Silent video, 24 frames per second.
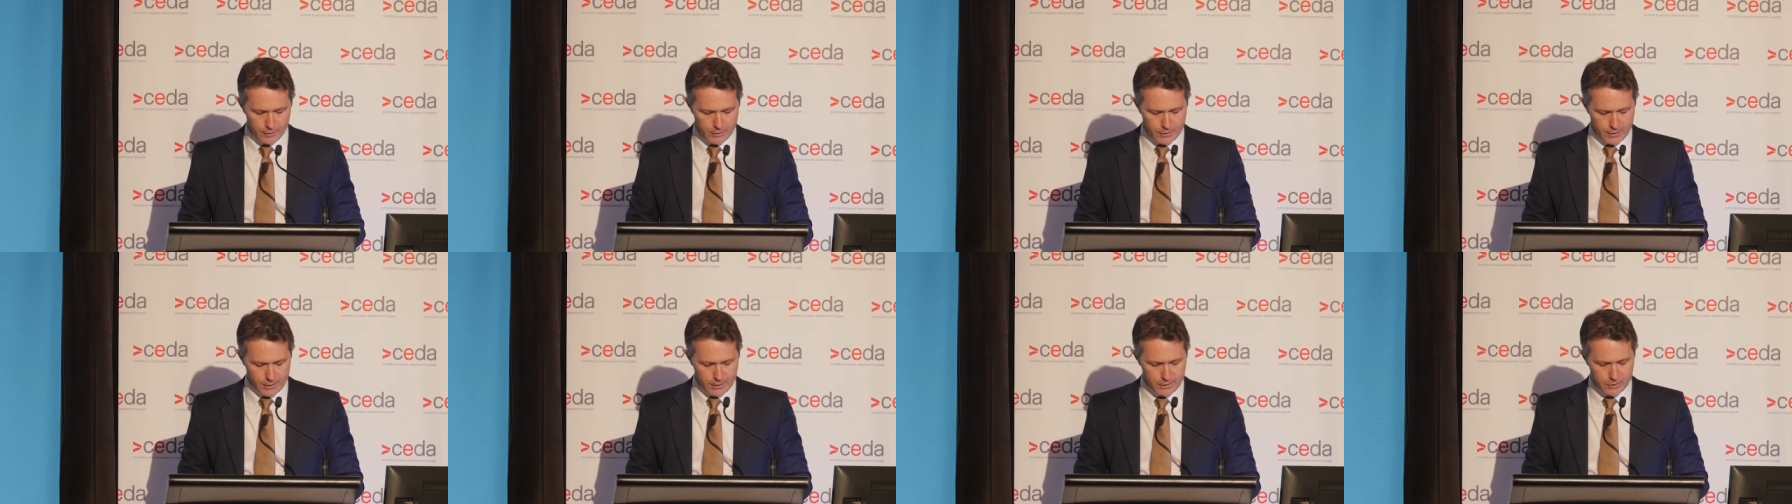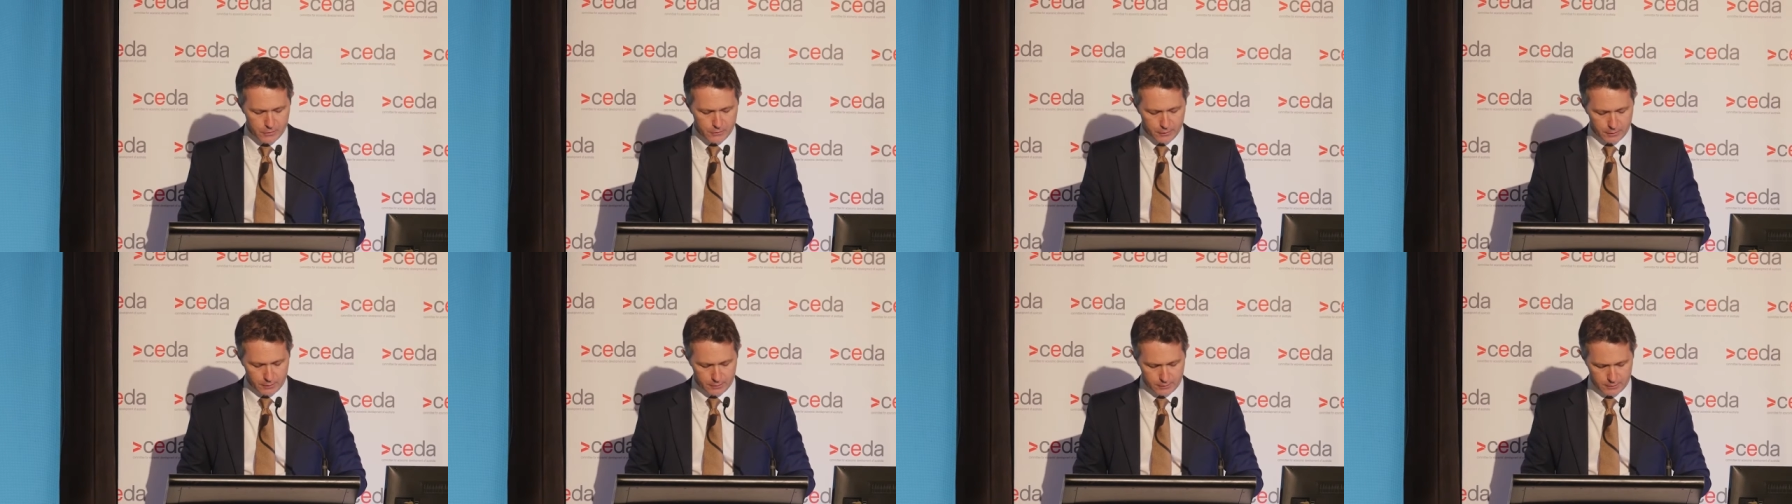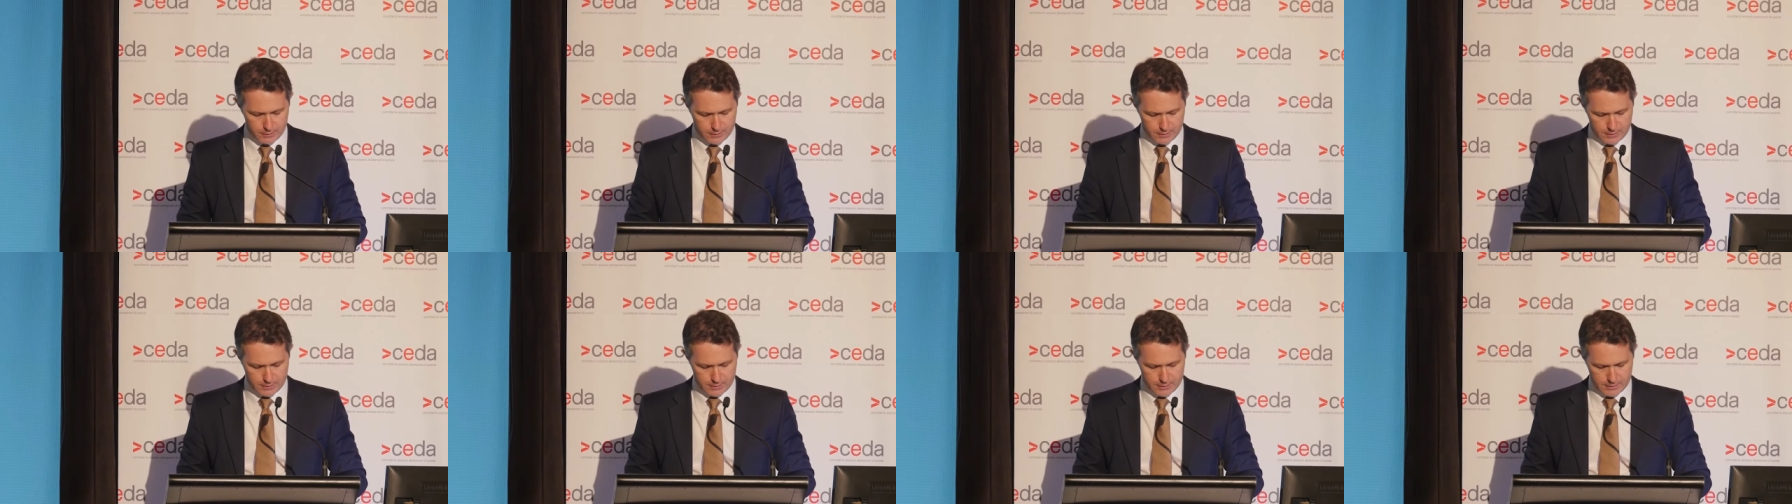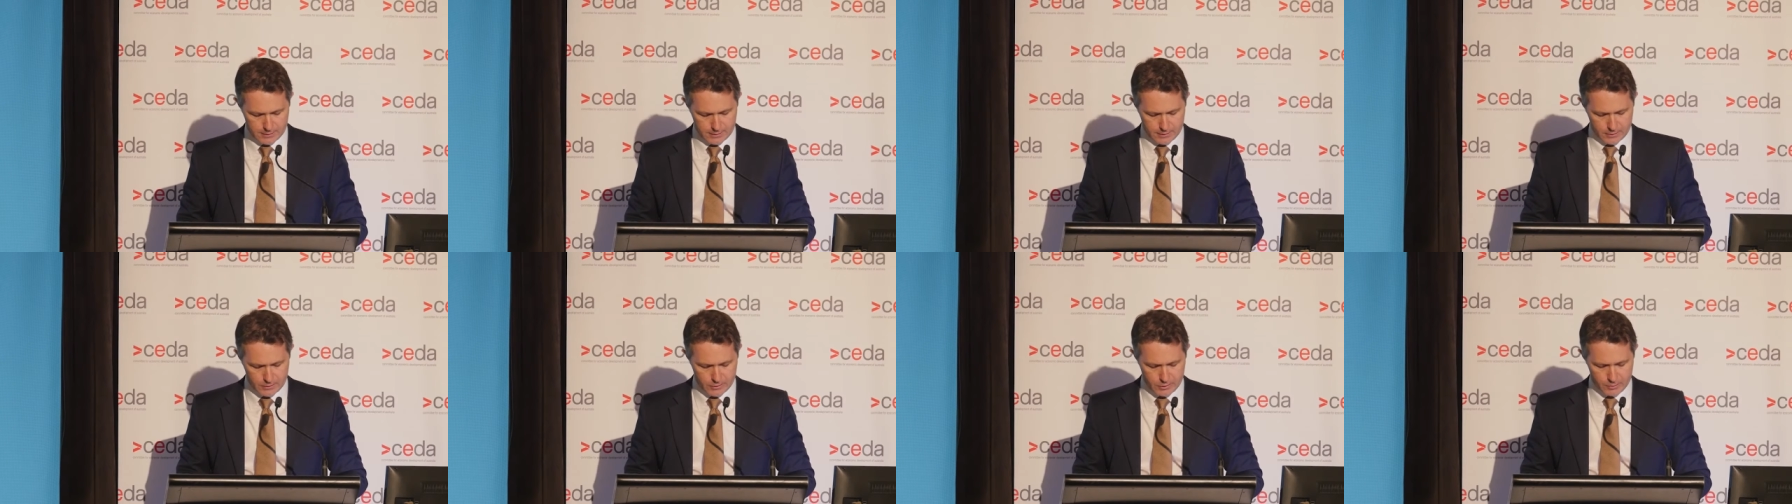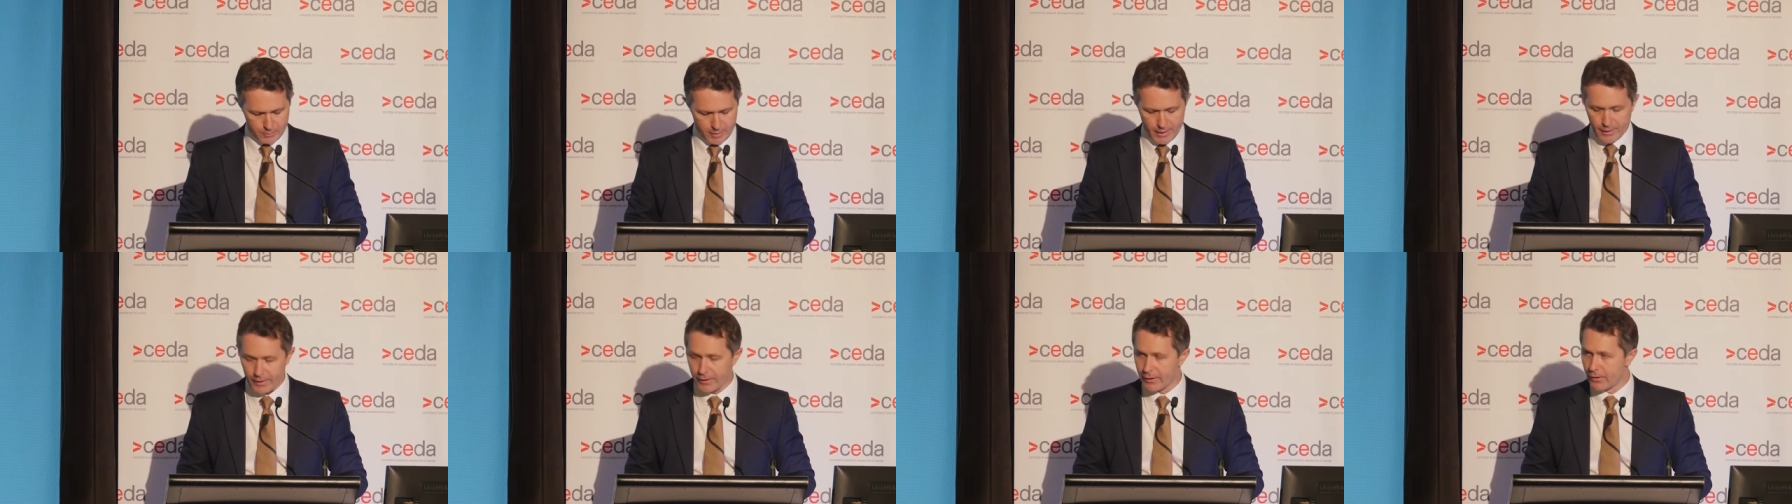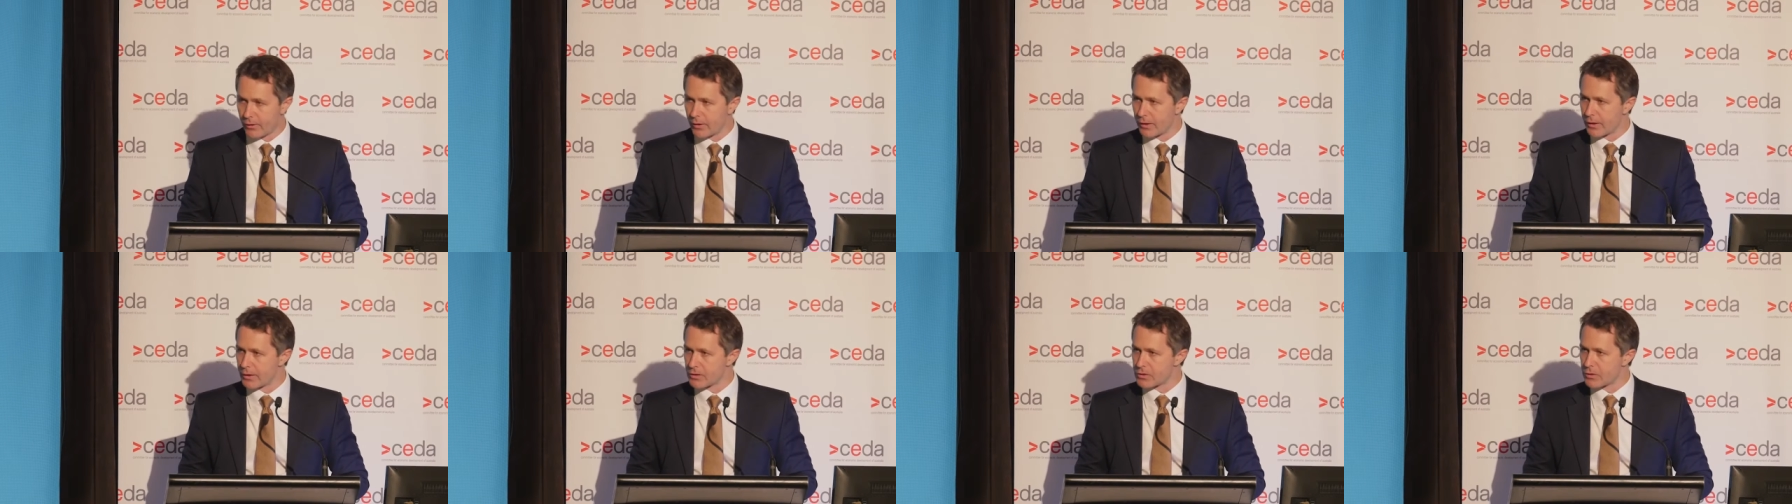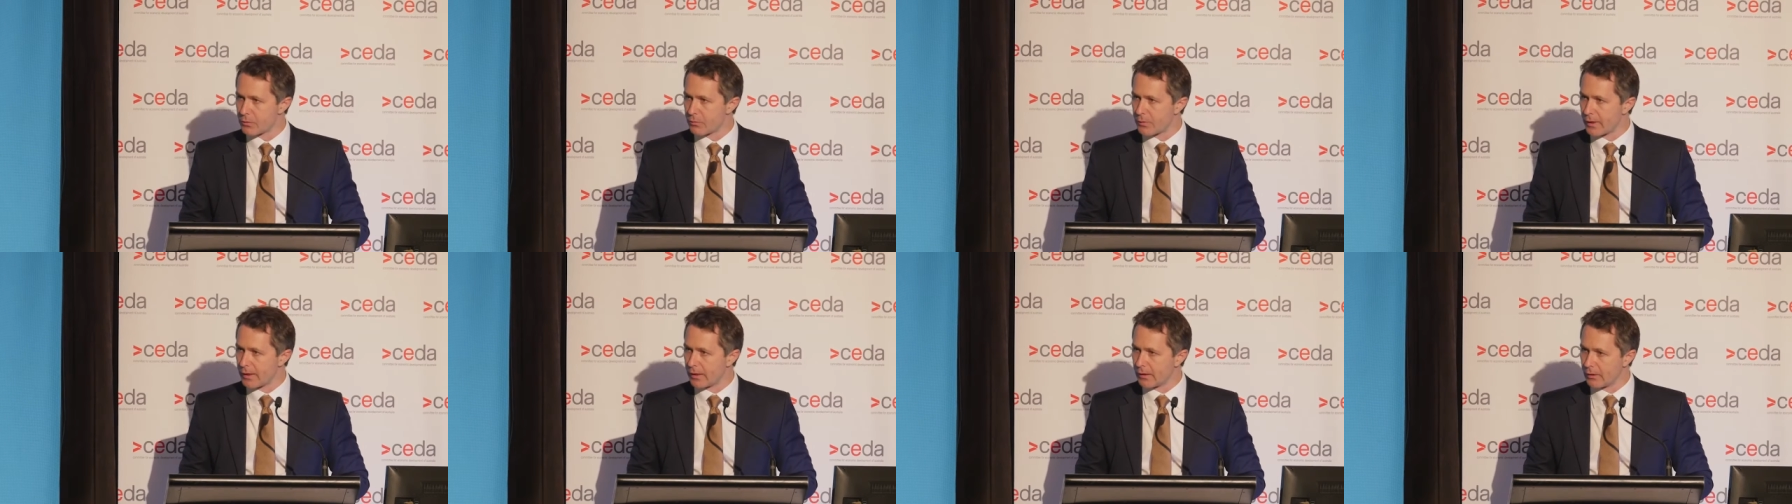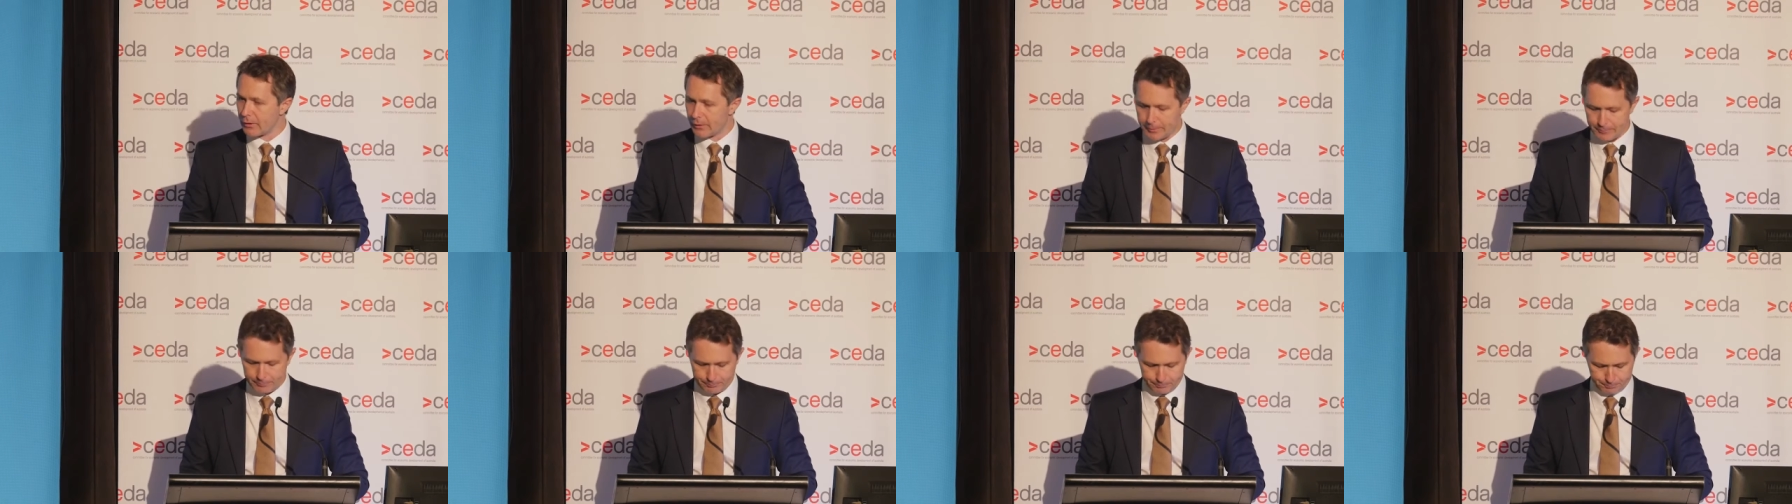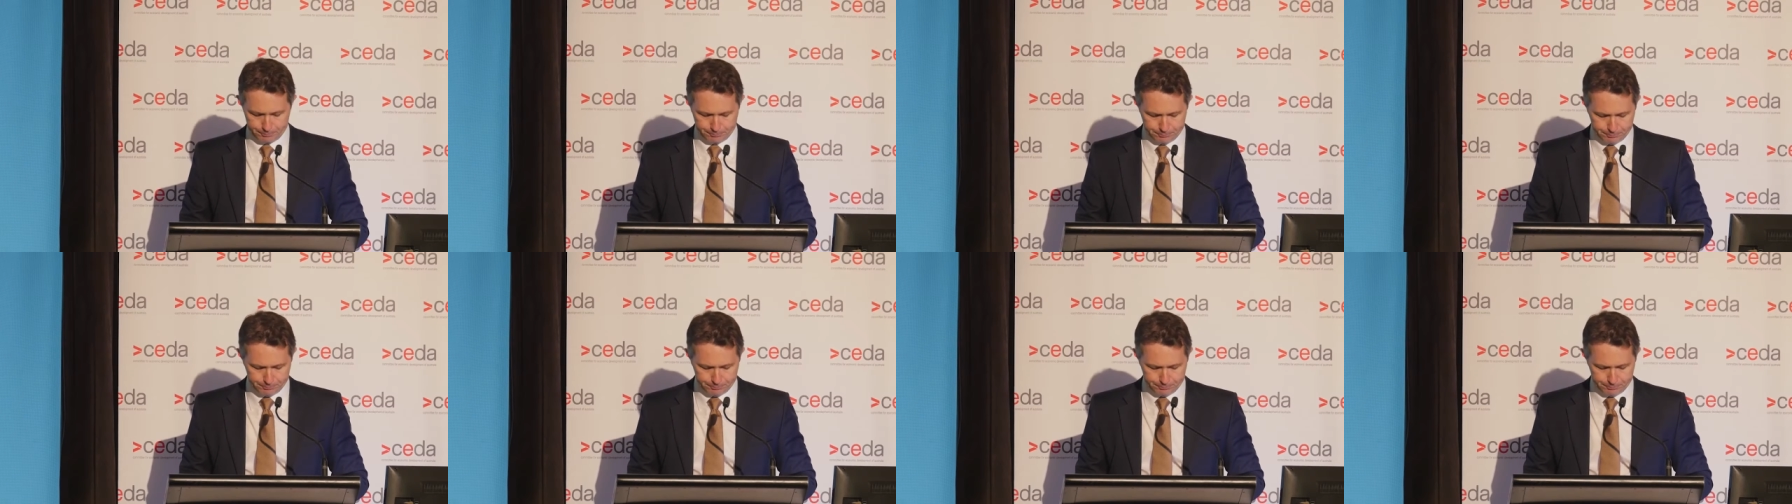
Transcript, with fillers: Townsville to Mount Isa rail line.